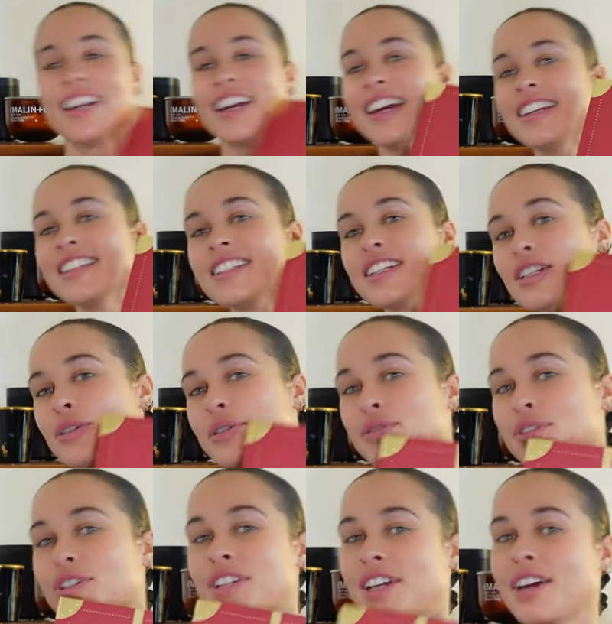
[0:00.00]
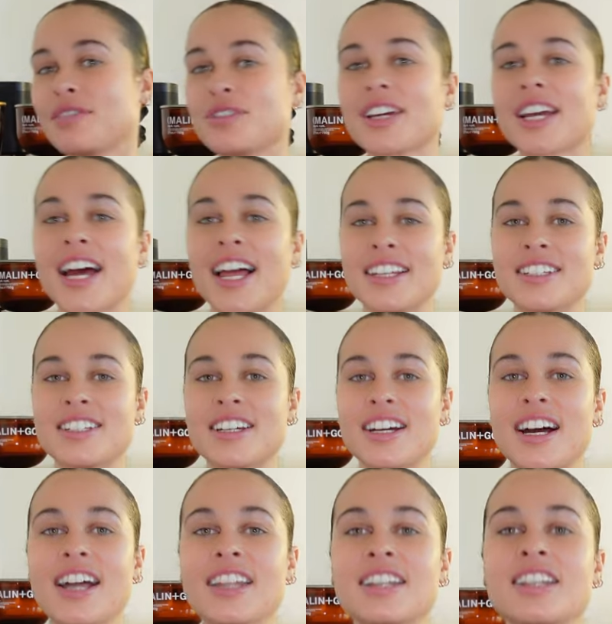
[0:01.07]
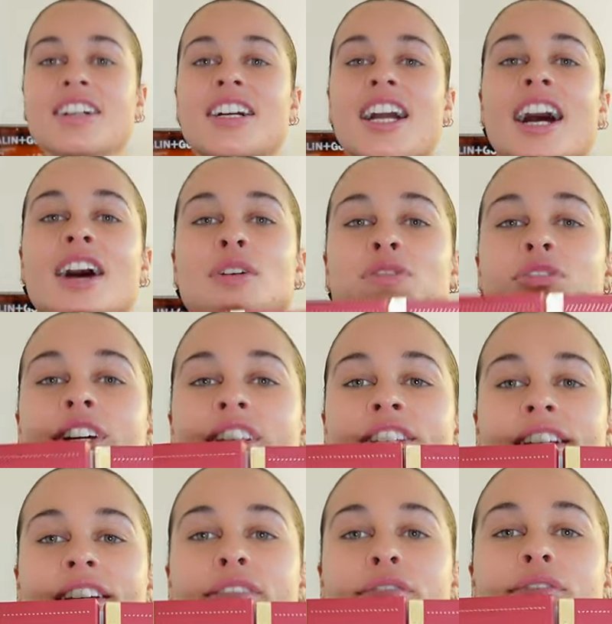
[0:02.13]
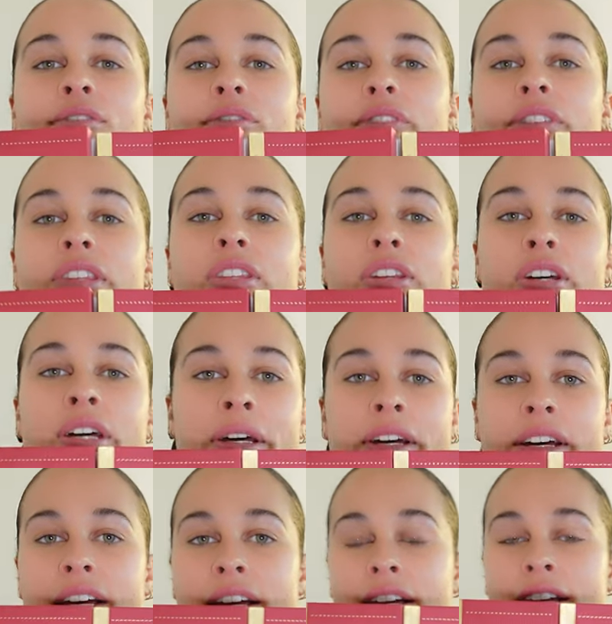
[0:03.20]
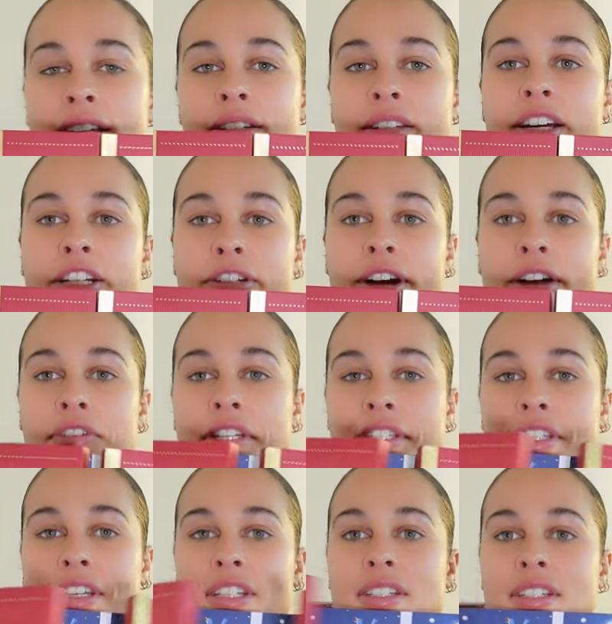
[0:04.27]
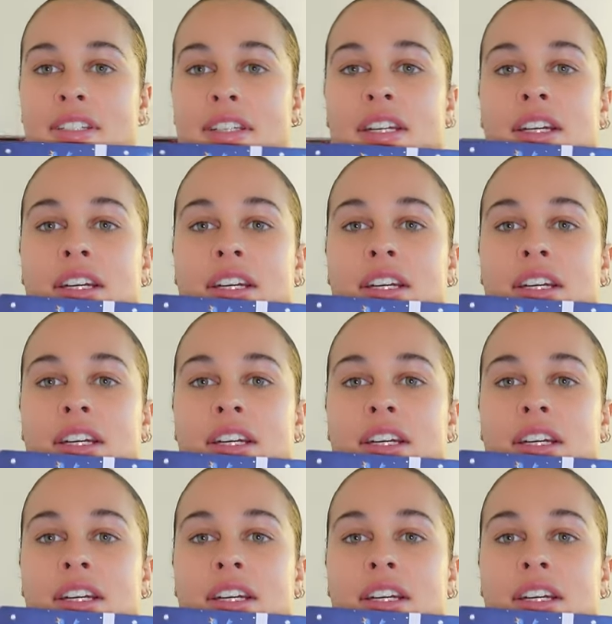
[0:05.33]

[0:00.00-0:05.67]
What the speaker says: Is a Louis Vuitton advent calendar, and look how festive the inside graphics is.